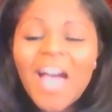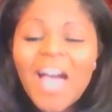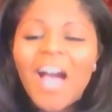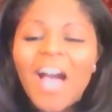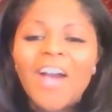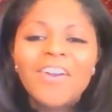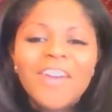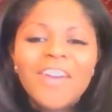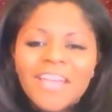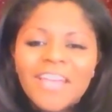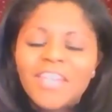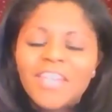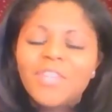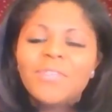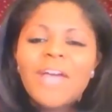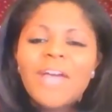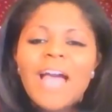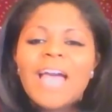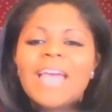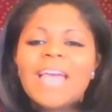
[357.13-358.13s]
All right, you
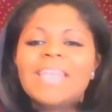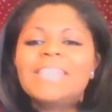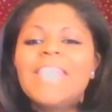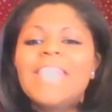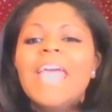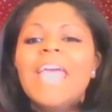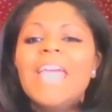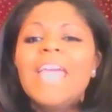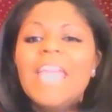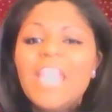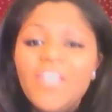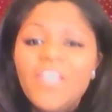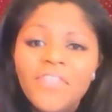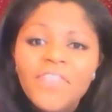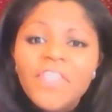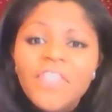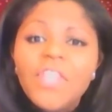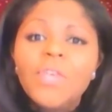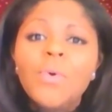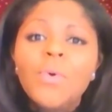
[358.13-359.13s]
guys,
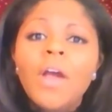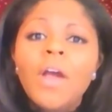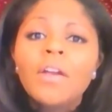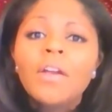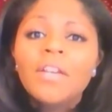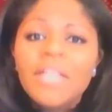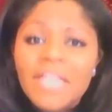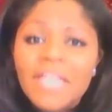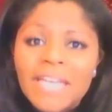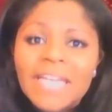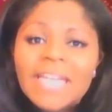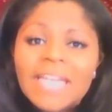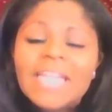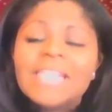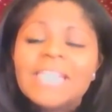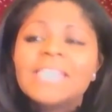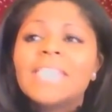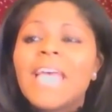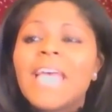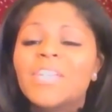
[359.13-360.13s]
if you are needing
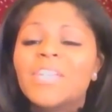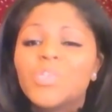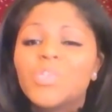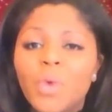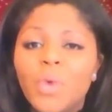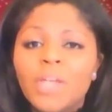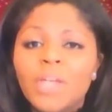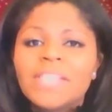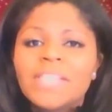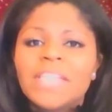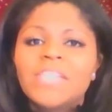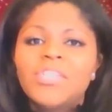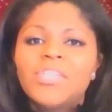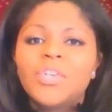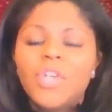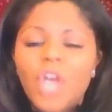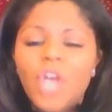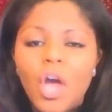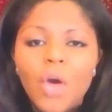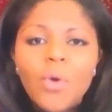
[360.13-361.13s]
slash wanting to
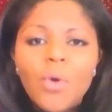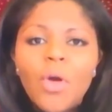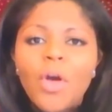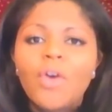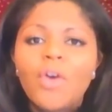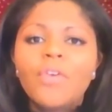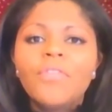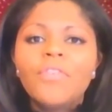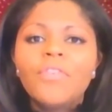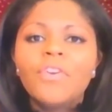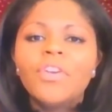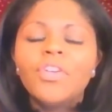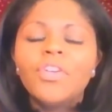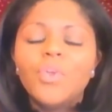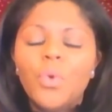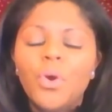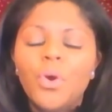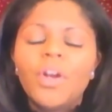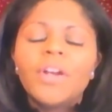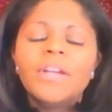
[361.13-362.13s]
go over
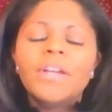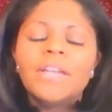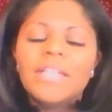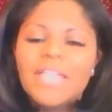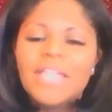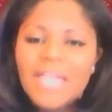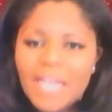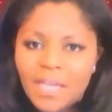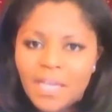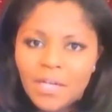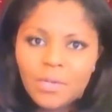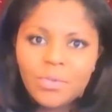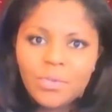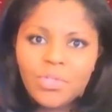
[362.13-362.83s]
your natal